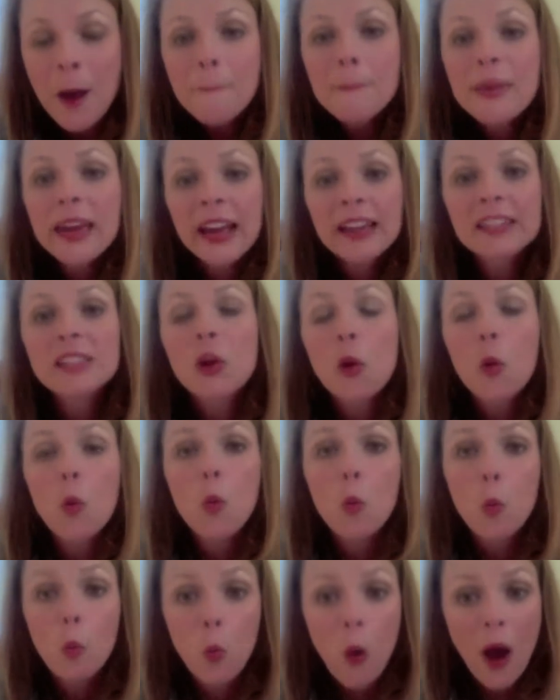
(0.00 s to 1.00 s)
Because
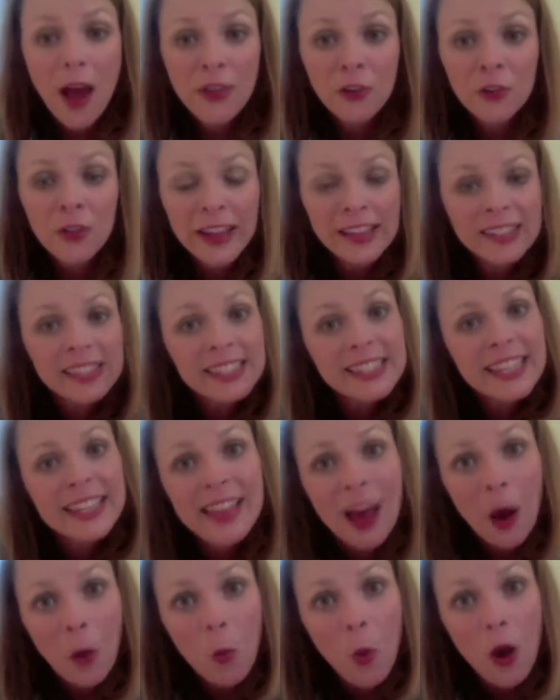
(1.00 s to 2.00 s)
whether they see
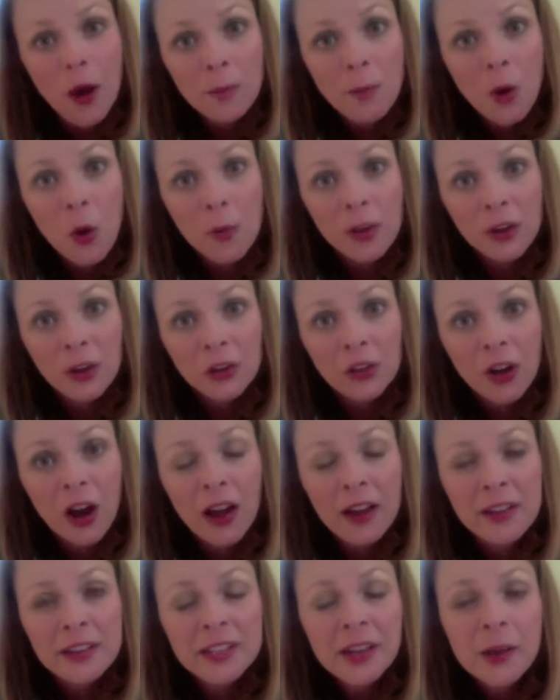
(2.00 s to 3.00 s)
that one moment or
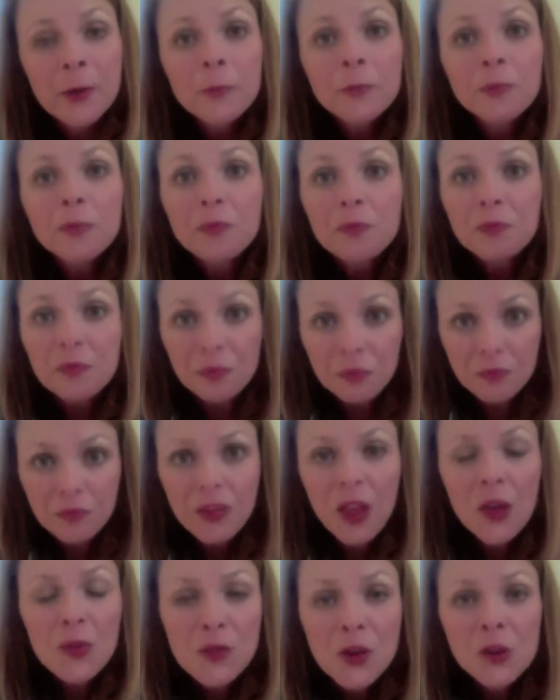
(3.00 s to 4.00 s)
not,
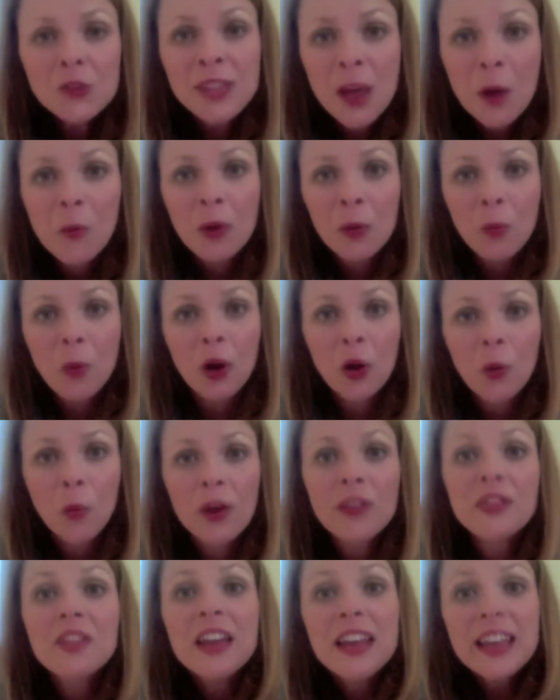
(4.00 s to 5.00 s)
those that we work
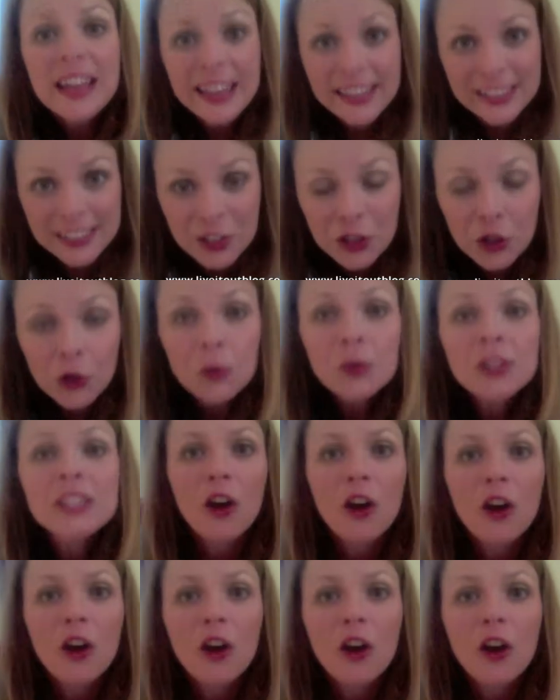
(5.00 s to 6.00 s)
with do
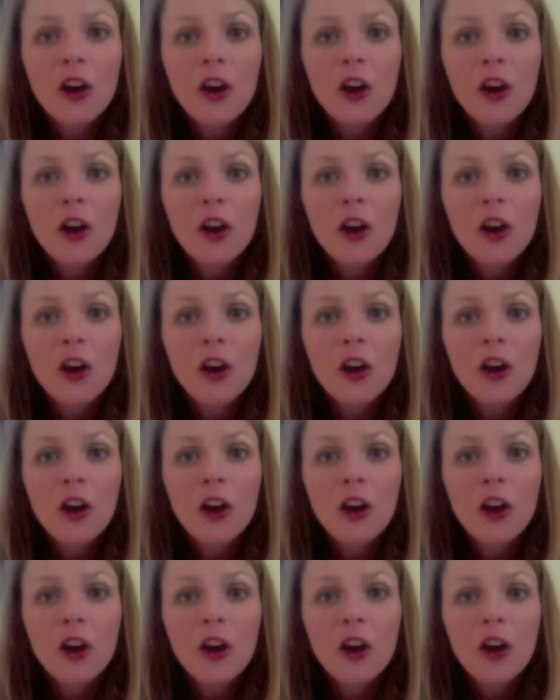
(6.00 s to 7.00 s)
see how
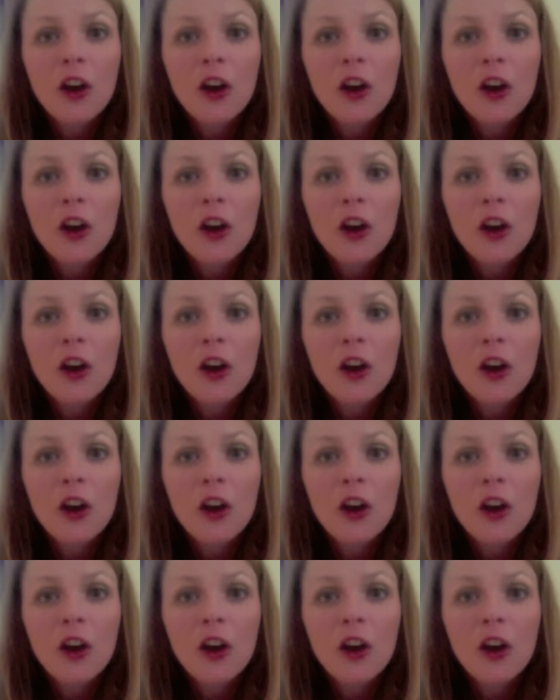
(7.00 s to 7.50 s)
our whole